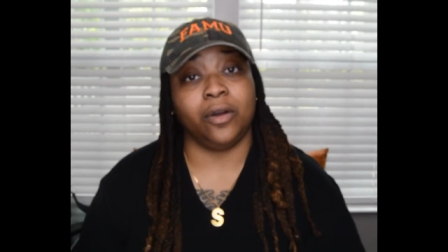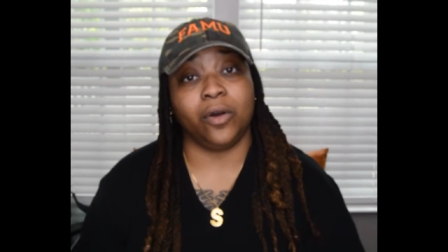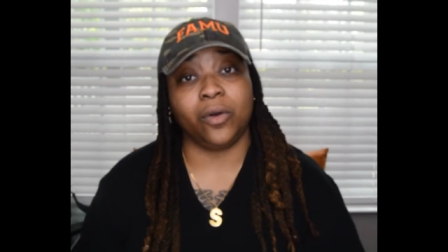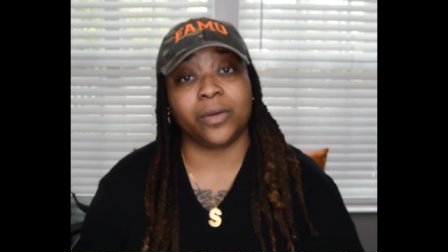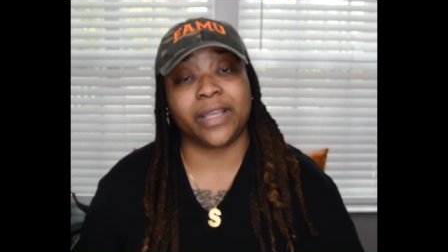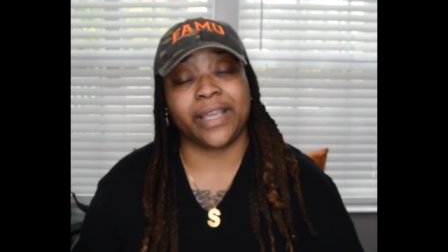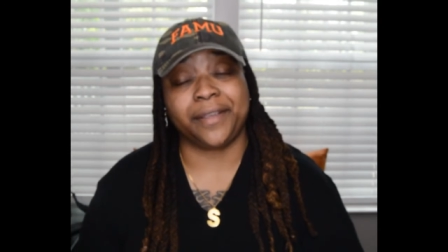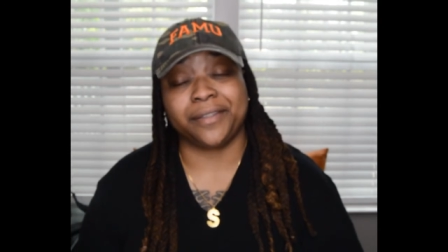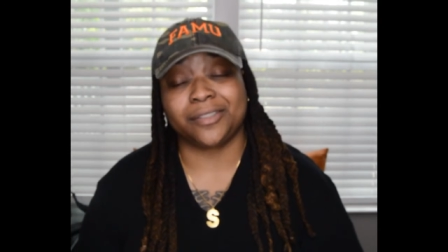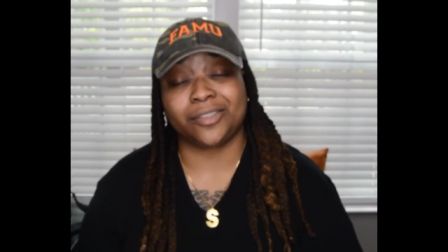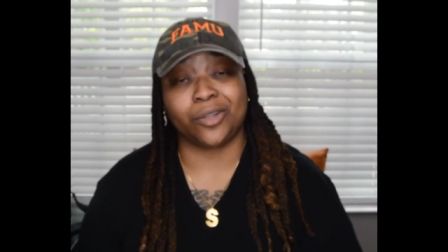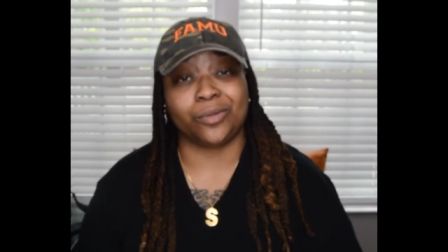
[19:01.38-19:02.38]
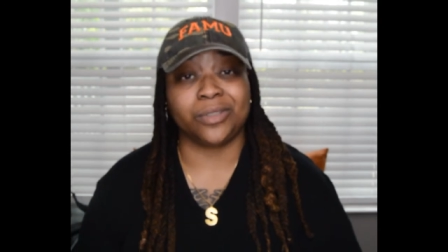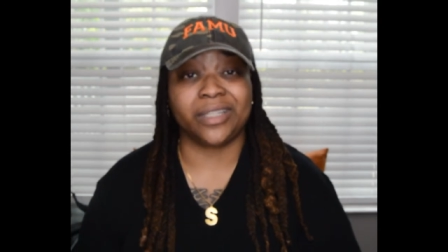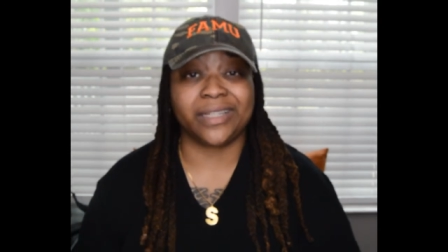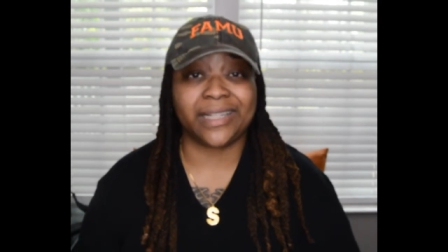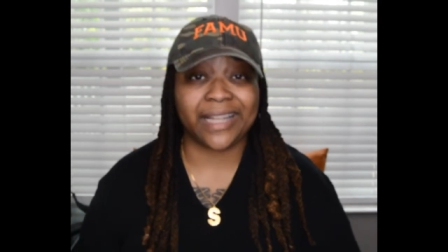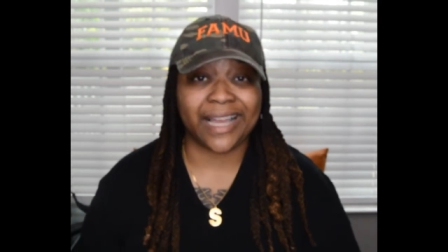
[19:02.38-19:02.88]
Okay, so
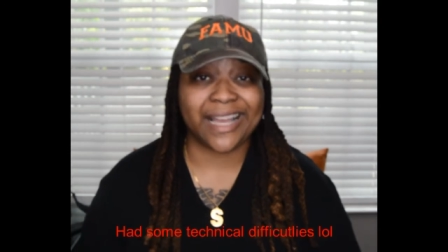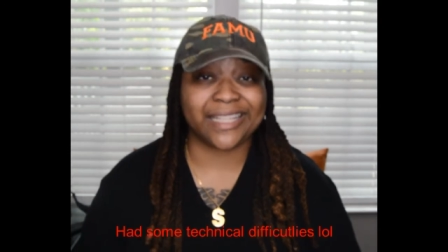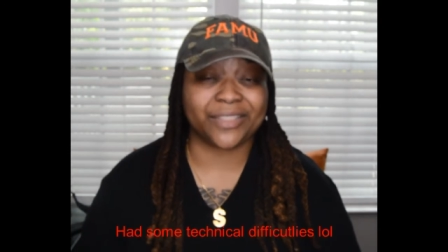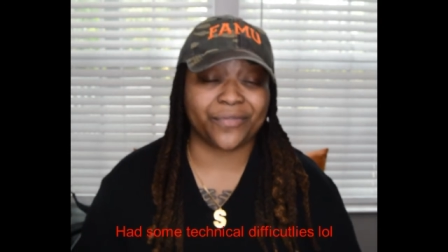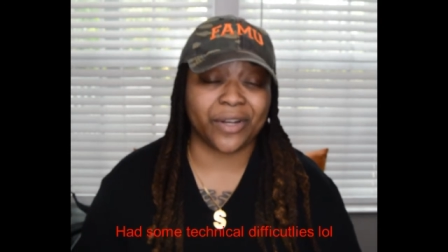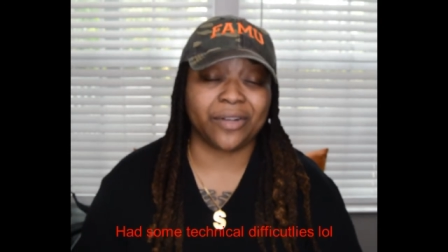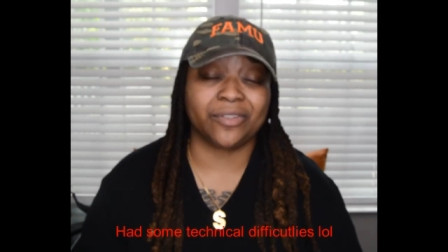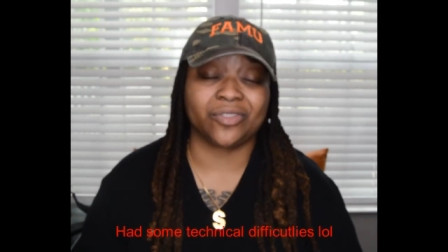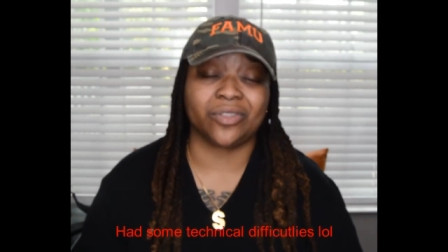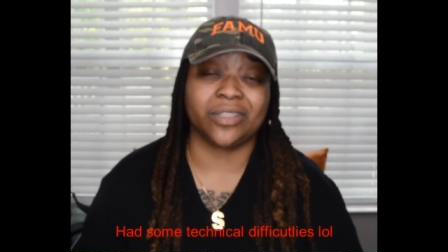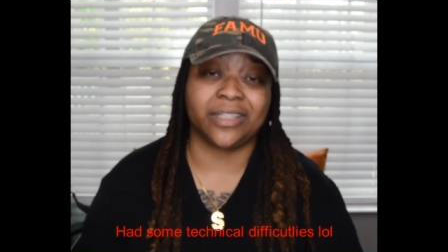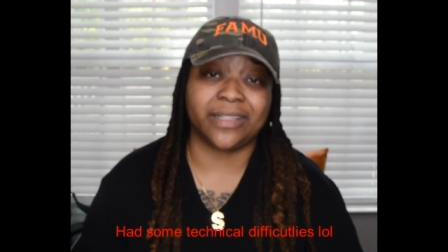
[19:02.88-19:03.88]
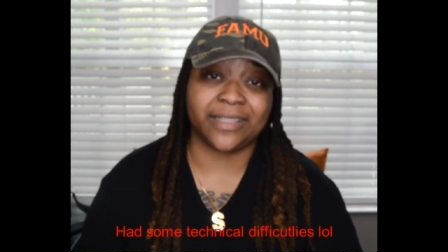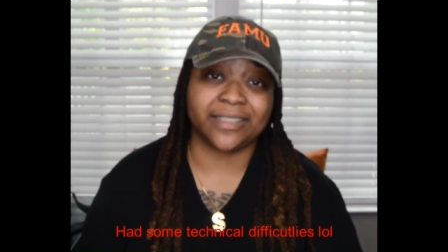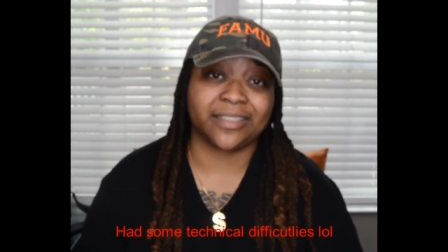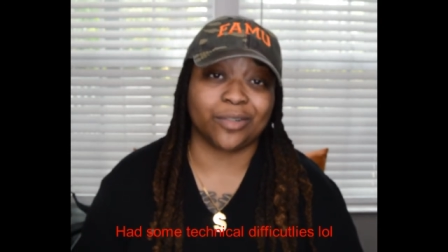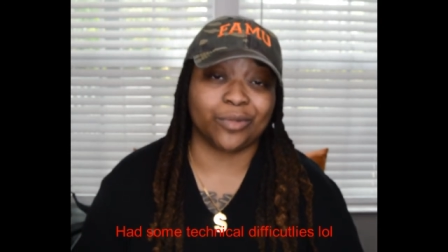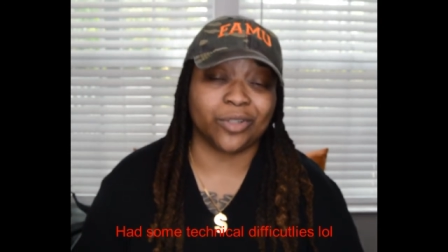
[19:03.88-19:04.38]
the last fragrance on the
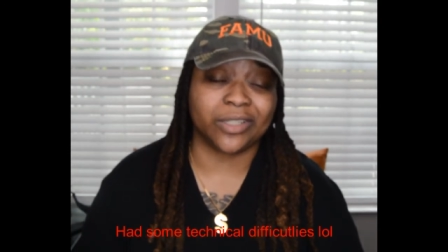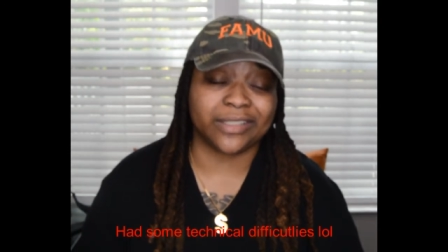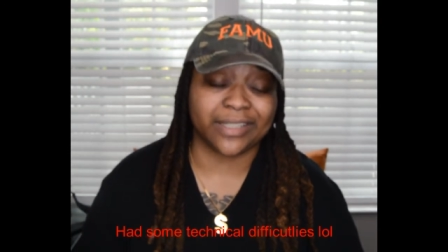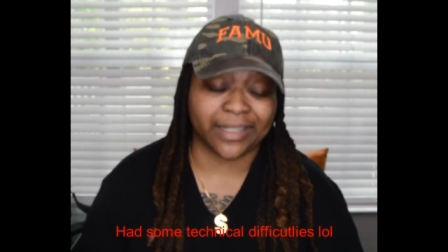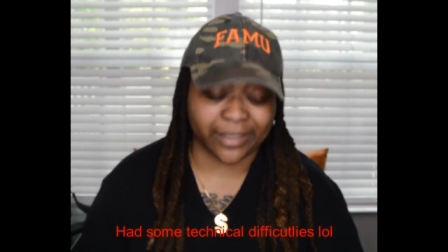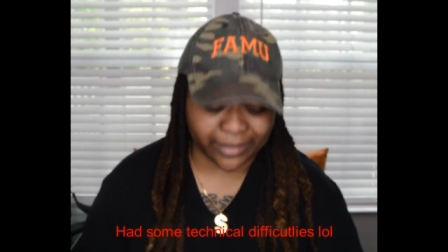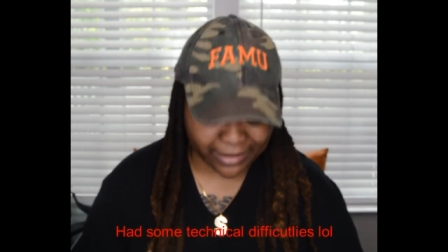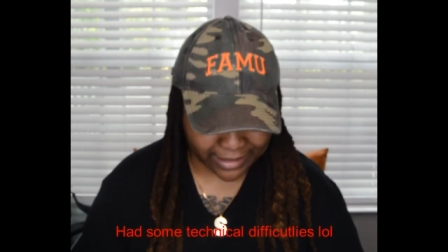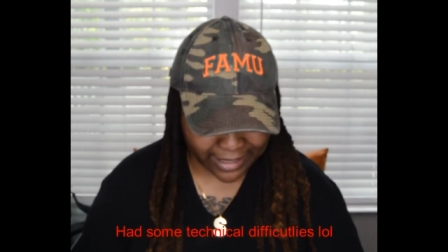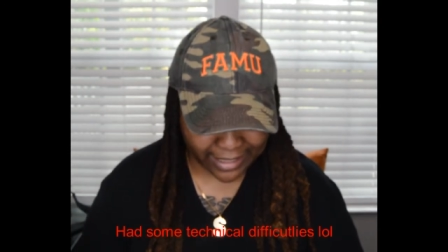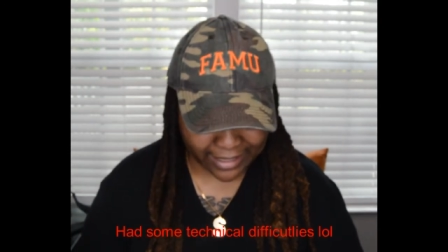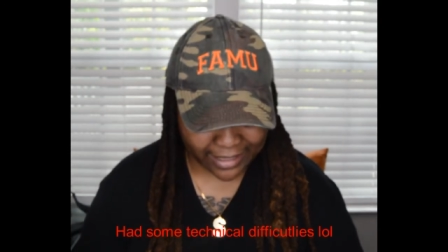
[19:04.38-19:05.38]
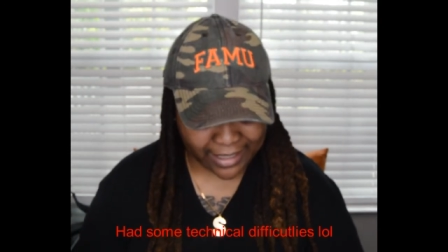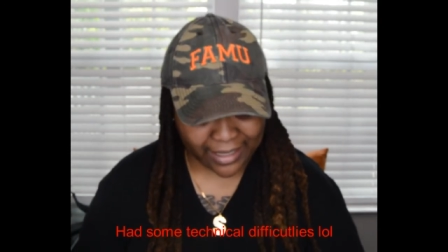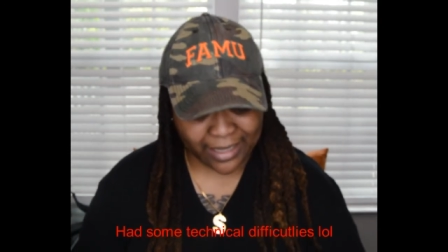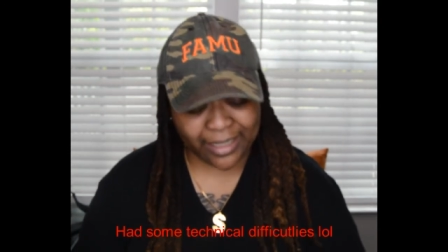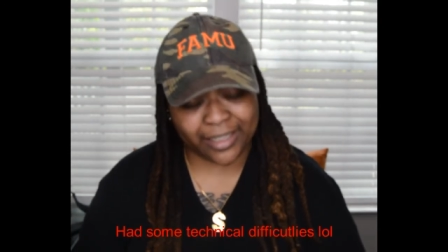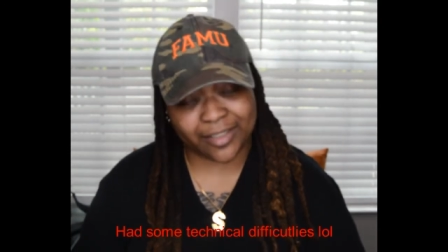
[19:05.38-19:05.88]
list that we're going to take a look at
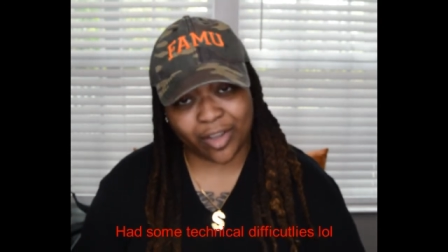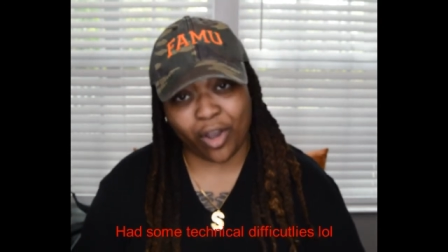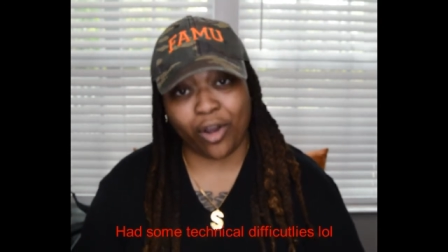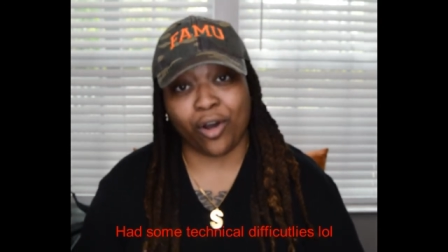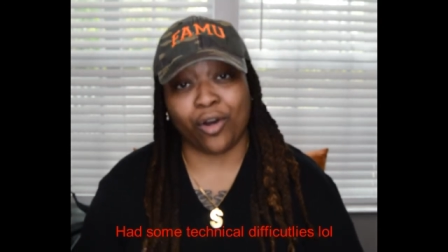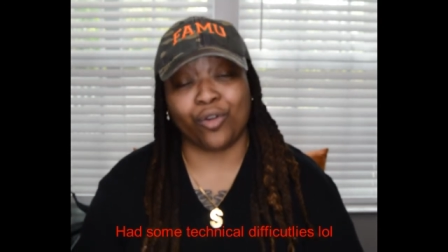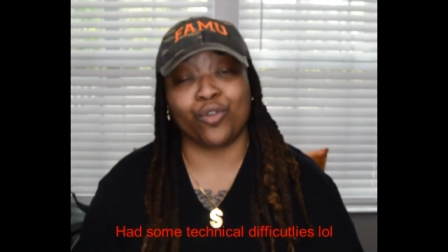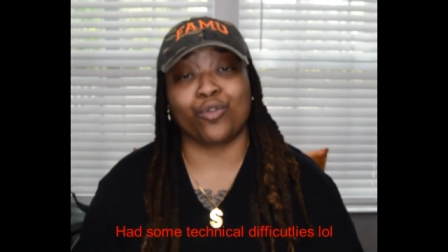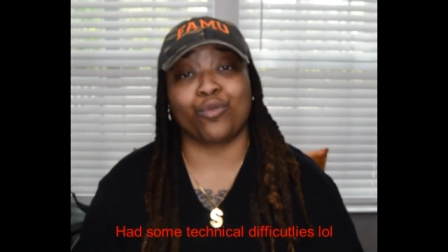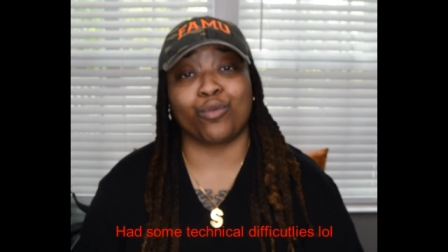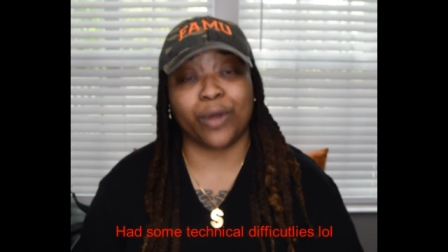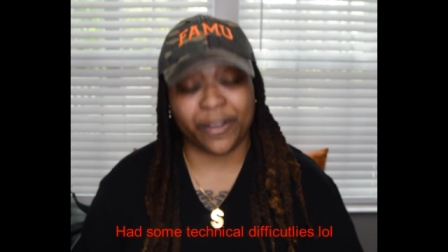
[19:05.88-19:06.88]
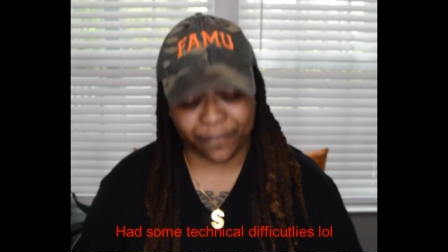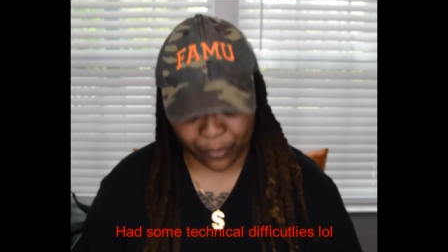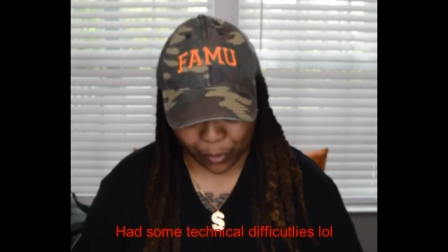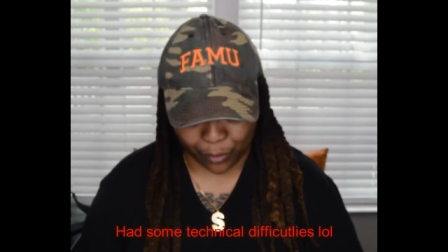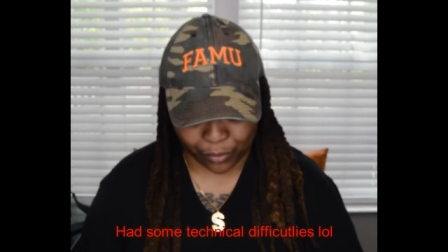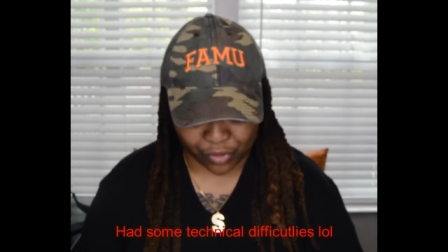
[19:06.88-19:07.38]
is called
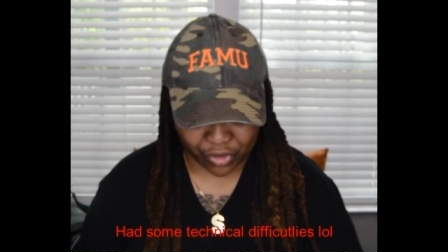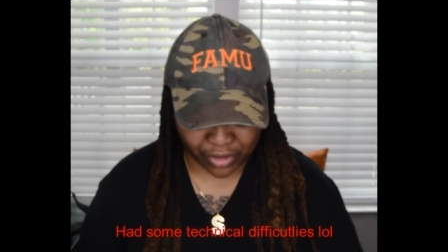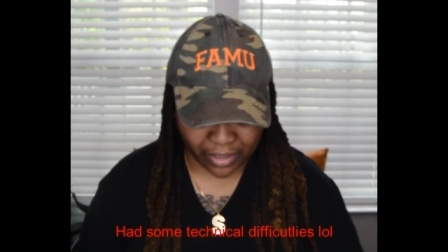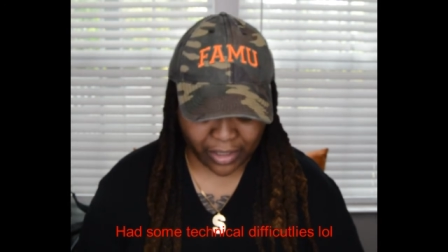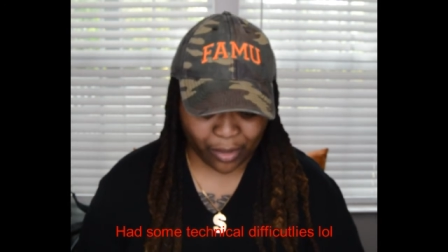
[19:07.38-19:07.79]
Refuge.